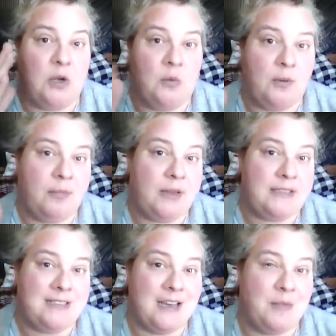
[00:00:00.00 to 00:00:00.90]
Went and
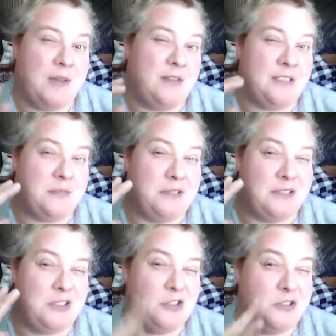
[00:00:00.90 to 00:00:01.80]
picked it up, and
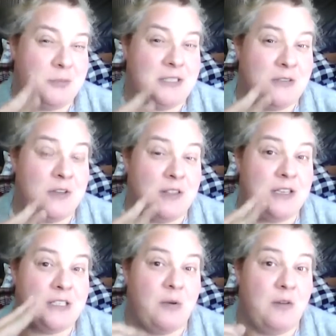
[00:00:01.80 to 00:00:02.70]
the two specific
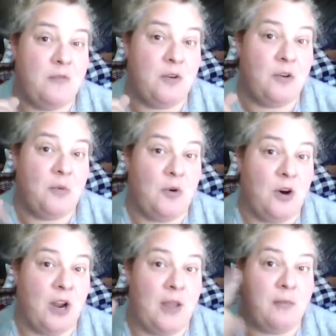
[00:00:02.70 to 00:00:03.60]
things I went for
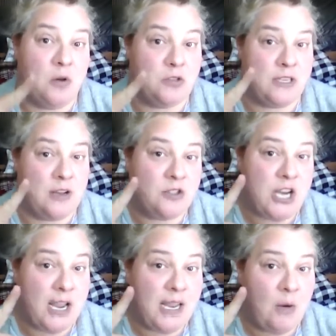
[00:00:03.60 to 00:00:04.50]
were a motorcycle
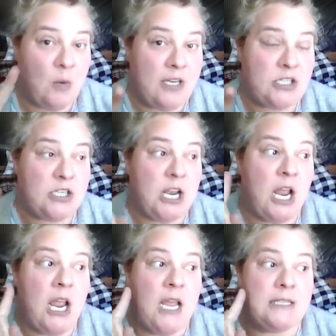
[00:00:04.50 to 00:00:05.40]
jacket, which
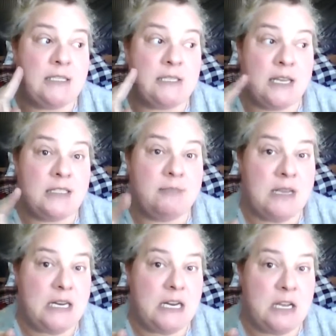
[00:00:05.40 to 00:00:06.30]
it's a size
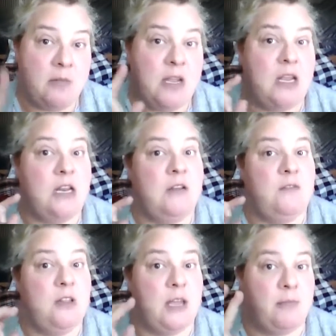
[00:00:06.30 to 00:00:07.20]
medium, and
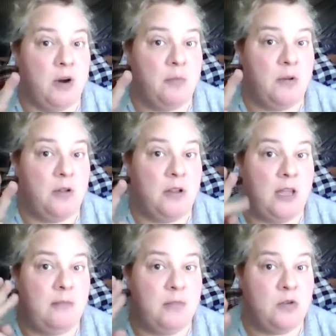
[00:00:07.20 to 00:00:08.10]
if you like purple
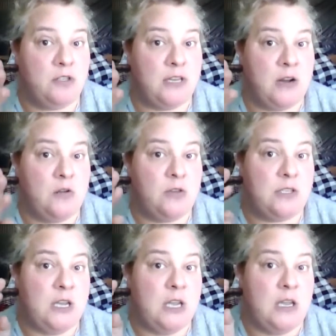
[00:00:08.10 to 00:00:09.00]
and
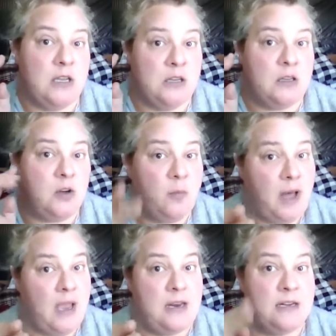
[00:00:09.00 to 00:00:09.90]
motorcycles, go
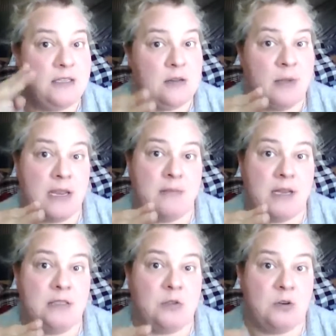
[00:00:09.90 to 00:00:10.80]
buy it. It's on my
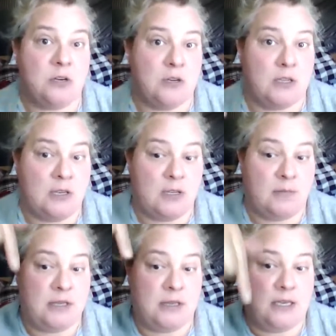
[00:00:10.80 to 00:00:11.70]
eBay store.
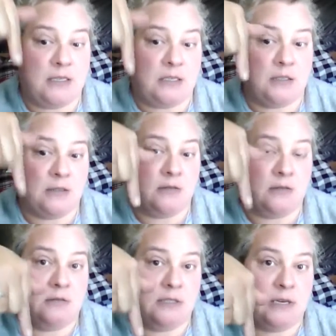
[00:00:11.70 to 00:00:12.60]
It'll be linked
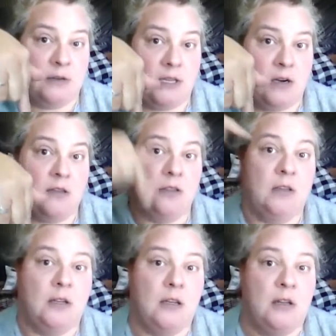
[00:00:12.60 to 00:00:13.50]
down there
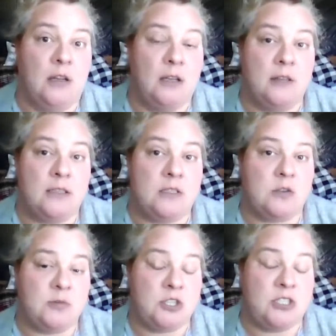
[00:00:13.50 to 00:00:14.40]
in the
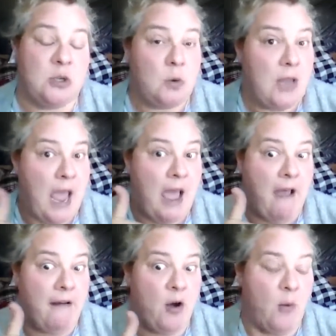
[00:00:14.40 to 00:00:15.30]
description. So yeah,
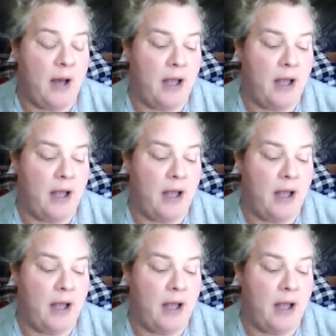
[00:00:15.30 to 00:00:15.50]
cool.